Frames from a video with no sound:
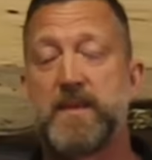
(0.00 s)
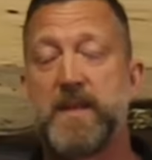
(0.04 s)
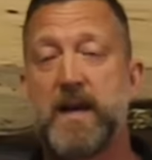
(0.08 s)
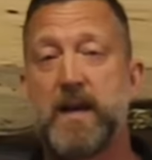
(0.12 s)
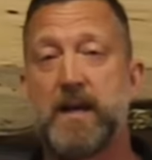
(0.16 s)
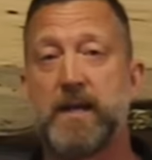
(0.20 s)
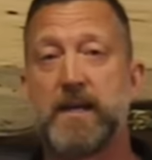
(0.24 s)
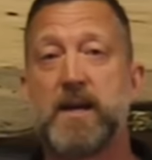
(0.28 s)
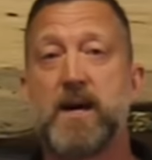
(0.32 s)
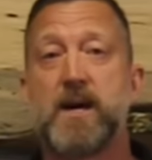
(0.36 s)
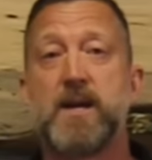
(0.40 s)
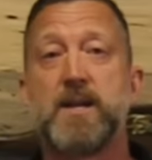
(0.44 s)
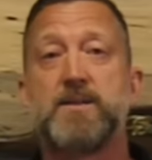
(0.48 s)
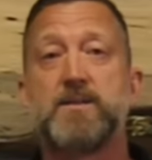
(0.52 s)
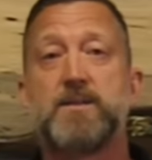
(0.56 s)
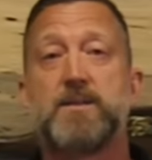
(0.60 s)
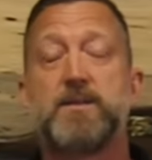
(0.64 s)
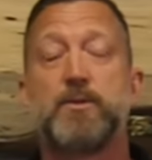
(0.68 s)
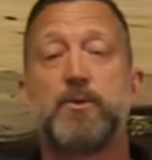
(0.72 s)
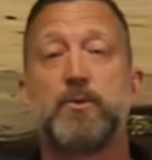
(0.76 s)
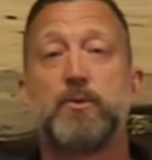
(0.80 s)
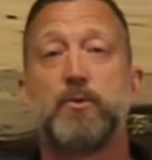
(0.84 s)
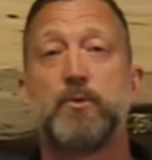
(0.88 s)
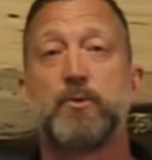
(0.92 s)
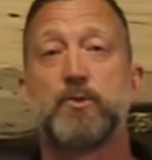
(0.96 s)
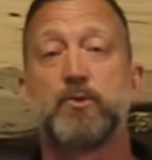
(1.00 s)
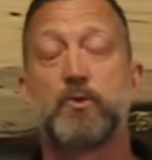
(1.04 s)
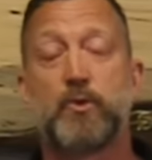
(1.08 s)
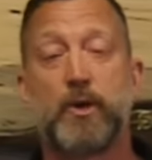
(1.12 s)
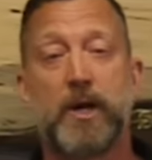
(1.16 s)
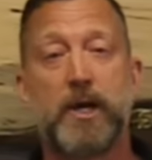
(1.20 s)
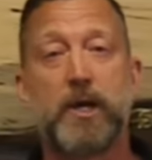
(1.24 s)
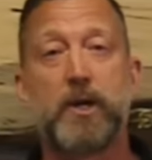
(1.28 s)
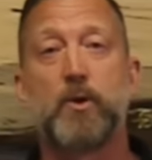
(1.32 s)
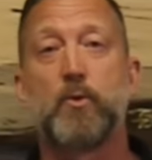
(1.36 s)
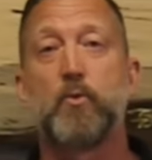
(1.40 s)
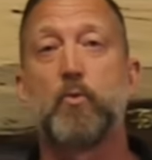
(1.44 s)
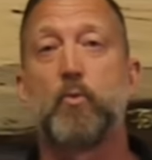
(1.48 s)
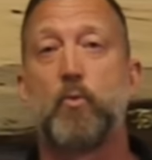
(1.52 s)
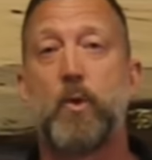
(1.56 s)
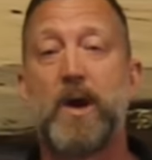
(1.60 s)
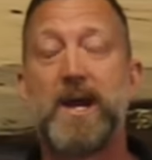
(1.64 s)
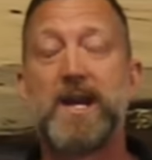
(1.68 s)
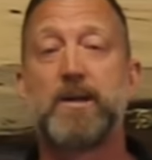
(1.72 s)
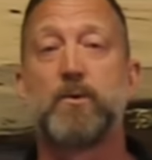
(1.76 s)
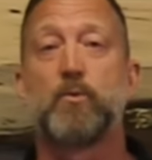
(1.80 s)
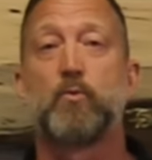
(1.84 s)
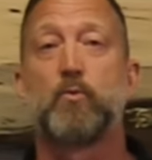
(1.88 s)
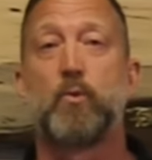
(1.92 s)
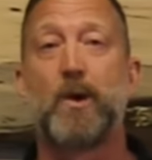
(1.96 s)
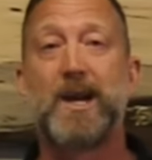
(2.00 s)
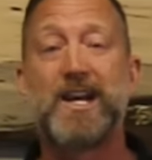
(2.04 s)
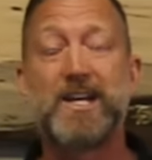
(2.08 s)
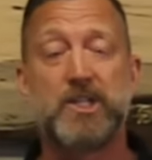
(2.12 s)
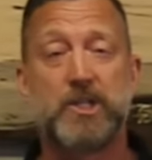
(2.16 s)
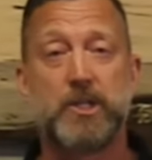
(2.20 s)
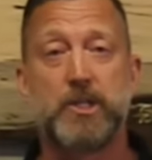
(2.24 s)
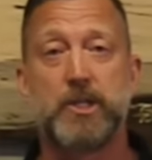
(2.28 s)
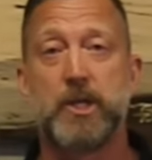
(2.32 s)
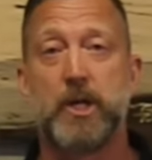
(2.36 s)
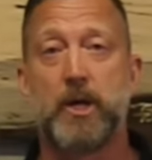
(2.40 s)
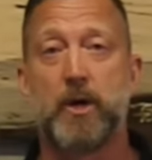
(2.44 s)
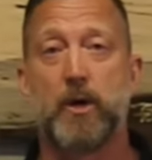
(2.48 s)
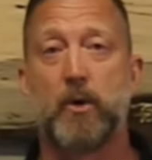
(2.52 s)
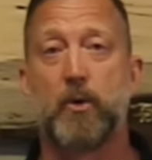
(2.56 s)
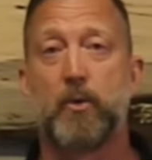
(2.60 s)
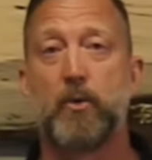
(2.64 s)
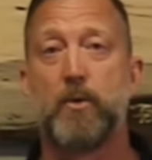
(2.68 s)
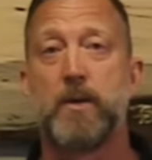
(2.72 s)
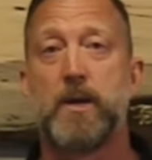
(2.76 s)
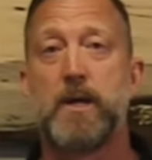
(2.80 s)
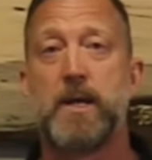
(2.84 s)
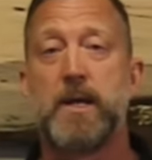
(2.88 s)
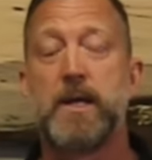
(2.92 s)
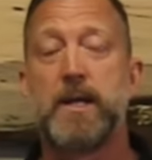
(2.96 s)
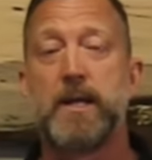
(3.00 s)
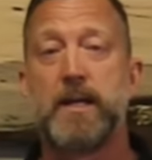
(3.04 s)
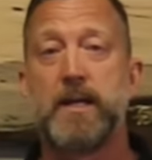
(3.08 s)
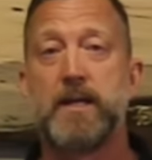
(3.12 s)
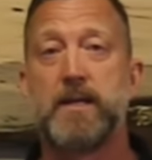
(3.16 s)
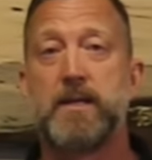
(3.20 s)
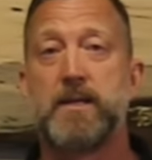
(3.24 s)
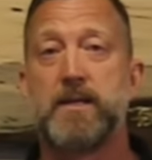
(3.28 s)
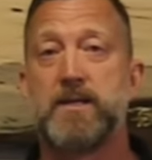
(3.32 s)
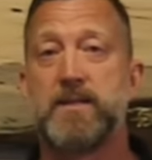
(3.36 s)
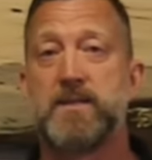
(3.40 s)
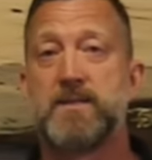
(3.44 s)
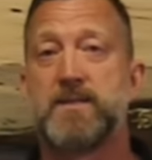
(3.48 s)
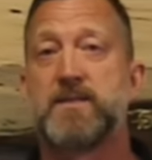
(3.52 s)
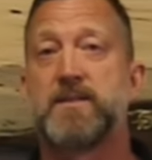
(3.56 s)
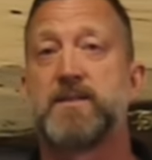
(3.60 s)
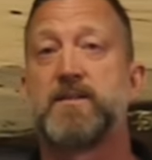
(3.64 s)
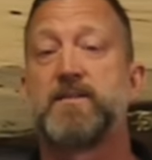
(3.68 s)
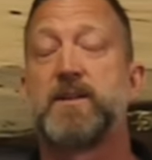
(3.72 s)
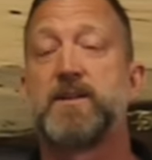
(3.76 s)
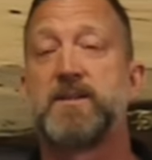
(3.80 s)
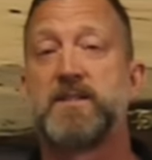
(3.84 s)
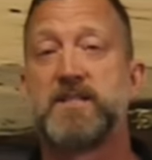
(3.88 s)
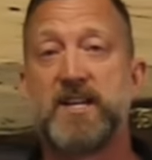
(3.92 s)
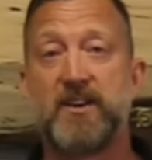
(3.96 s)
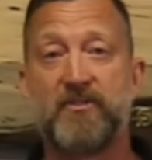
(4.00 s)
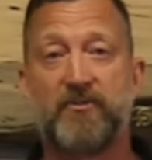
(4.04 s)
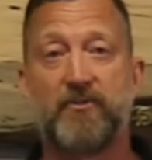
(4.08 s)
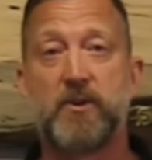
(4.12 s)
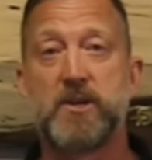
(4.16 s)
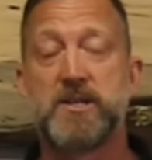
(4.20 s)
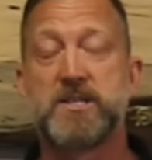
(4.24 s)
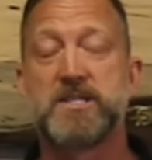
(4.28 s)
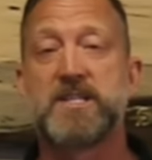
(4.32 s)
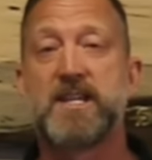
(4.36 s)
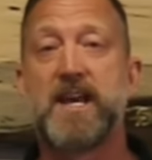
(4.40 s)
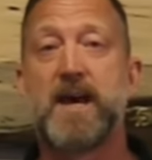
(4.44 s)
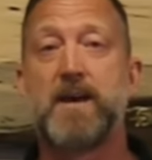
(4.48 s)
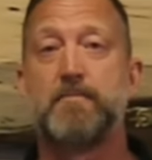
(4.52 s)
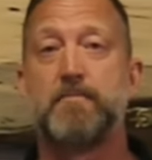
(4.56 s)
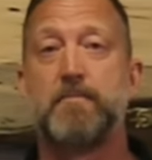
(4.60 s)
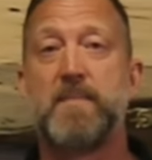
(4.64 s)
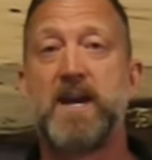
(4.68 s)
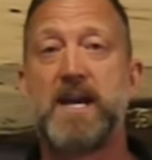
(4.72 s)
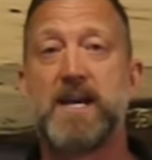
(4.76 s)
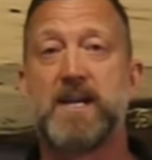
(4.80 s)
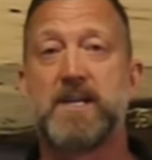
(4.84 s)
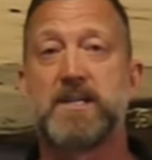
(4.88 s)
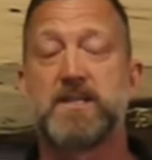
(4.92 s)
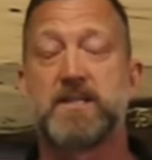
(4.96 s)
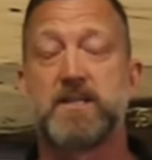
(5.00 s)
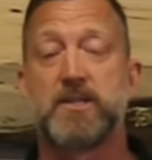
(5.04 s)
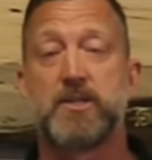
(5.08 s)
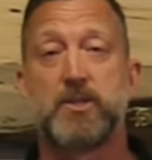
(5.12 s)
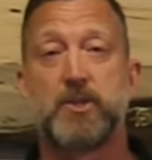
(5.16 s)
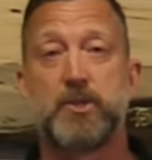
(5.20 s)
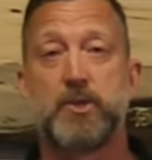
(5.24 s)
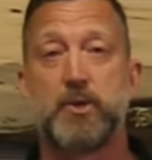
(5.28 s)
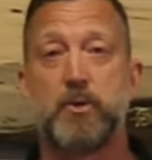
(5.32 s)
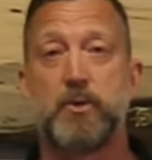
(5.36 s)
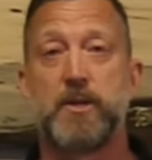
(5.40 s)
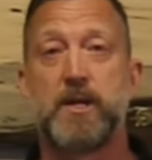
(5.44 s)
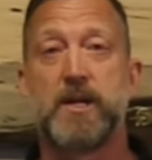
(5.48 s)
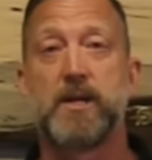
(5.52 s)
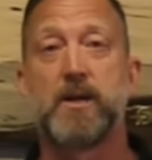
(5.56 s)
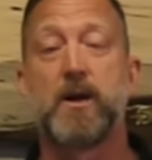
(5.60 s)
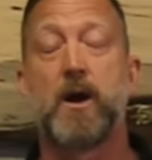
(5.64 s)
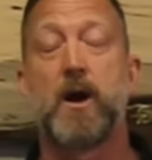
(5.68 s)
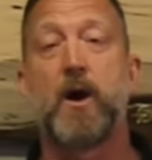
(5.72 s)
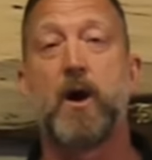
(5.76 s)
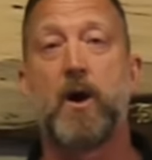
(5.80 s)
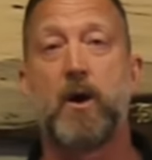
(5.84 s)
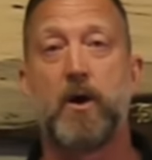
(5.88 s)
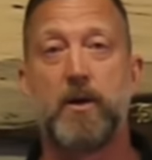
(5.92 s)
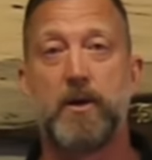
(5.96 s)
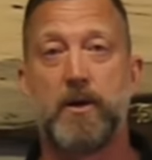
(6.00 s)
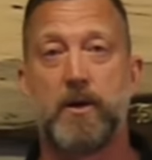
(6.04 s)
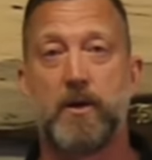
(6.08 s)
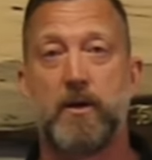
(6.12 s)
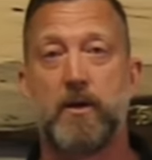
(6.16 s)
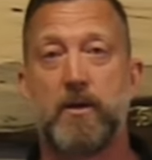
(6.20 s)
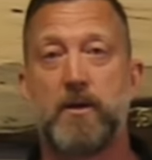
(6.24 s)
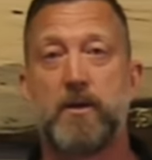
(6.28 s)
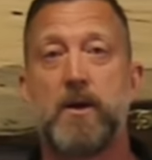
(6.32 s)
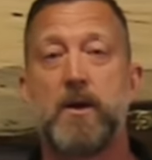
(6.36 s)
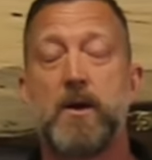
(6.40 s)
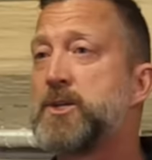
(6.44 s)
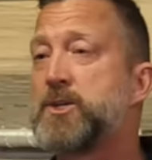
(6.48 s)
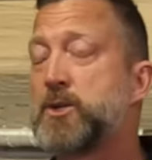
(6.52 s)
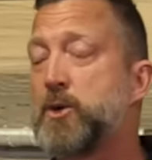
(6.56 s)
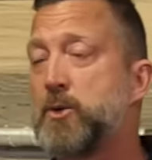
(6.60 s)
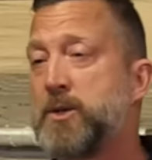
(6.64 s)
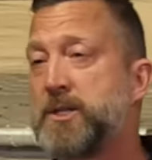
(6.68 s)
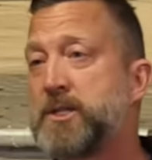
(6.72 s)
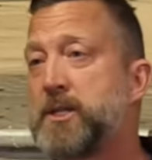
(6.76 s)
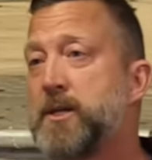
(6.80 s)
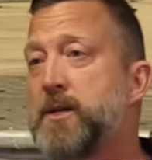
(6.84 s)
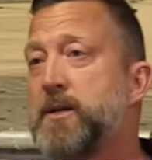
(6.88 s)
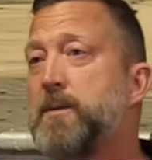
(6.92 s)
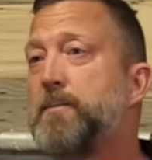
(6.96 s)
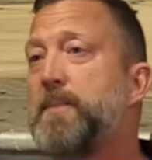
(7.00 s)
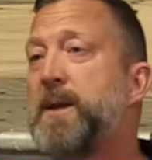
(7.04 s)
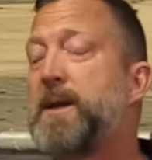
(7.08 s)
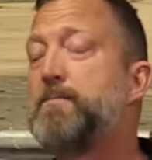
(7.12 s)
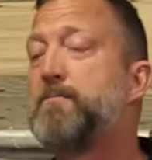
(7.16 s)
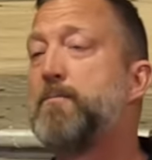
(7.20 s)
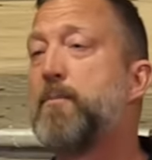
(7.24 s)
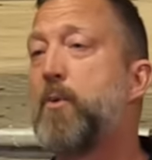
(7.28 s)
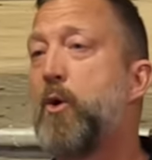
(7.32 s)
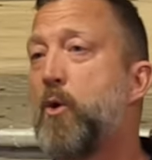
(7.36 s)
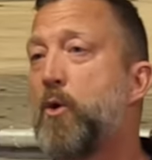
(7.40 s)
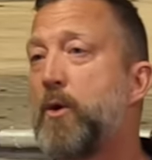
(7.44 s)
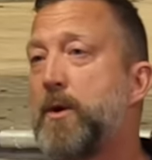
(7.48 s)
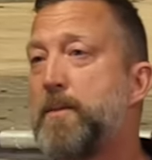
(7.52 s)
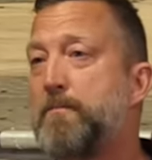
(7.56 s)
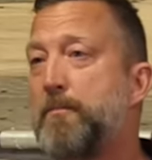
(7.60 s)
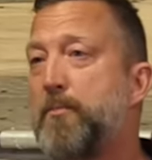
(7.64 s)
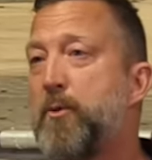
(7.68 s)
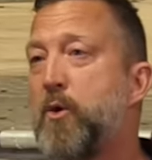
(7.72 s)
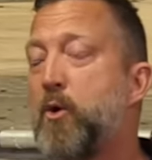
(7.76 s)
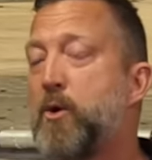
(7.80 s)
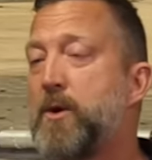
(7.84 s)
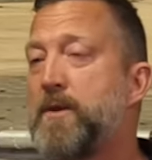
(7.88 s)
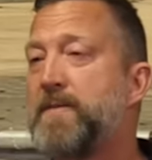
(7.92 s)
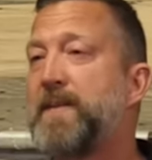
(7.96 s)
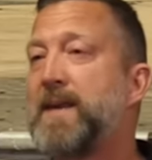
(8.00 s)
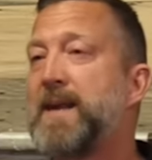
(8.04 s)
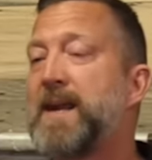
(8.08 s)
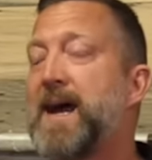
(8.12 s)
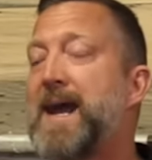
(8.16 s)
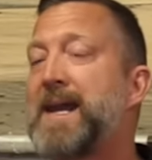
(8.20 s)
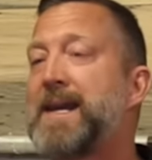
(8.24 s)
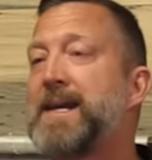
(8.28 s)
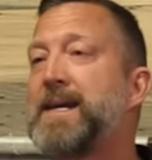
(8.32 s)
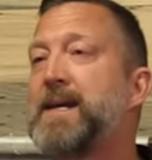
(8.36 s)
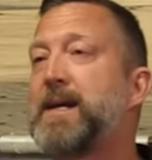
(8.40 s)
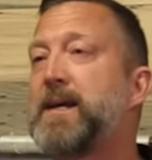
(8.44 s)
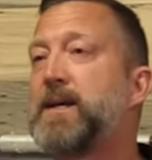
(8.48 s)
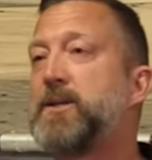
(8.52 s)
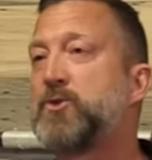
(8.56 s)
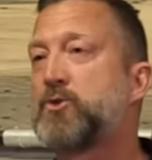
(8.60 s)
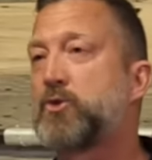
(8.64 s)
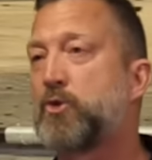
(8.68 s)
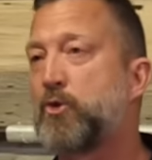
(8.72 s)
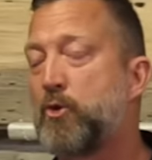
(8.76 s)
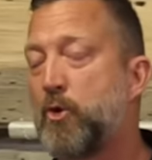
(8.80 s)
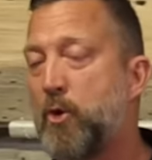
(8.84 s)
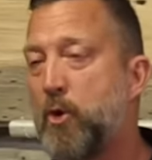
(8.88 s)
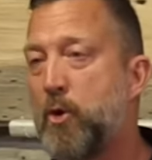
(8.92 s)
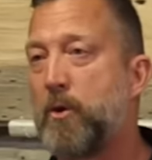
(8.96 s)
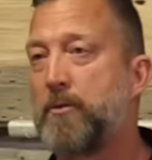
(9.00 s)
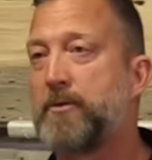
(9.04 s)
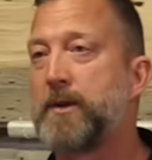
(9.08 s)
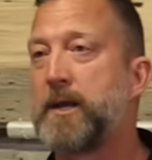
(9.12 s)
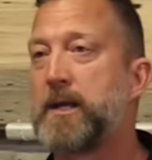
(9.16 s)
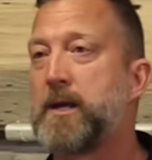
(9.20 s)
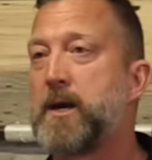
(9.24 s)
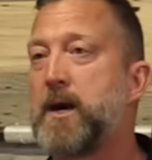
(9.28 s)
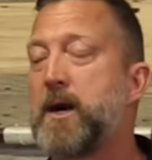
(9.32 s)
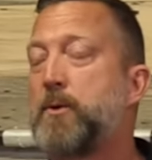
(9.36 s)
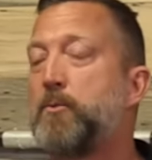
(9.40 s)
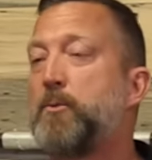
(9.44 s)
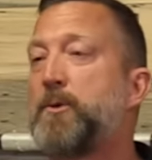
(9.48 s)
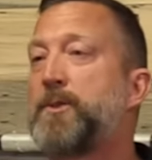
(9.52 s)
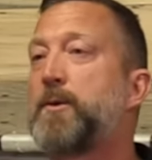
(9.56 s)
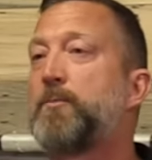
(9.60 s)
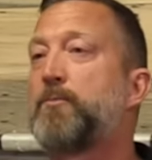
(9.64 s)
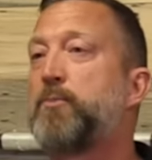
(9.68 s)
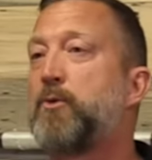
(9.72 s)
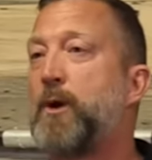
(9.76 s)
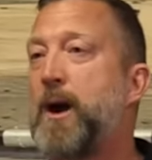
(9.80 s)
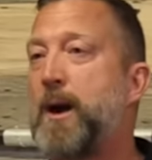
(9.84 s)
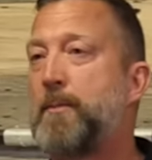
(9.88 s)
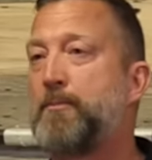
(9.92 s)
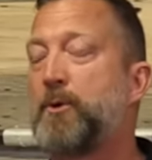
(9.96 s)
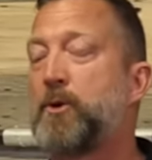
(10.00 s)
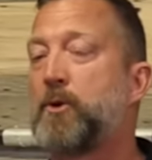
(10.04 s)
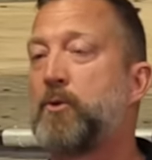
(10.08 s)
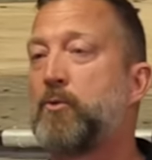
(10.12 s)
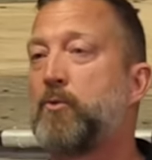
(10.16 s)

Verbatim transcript: that gun to trigger weight ratio is the difference that makes shooting harder. So it's going to be more important that I can control the gun with a proper